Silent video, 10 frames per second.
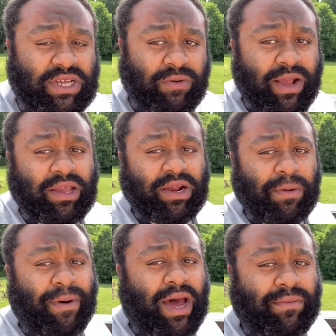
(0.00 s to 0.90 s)
They're right there at the
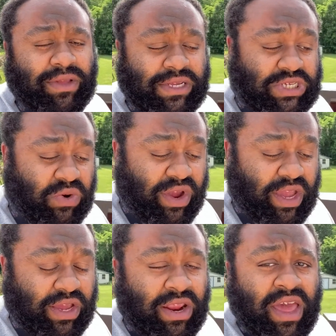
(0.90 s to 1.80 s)
bottom of the
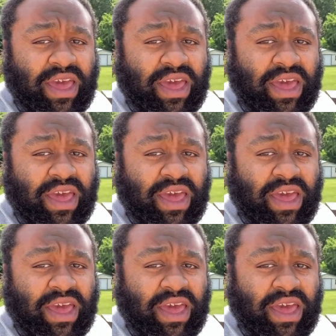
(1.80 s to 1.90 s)
screen.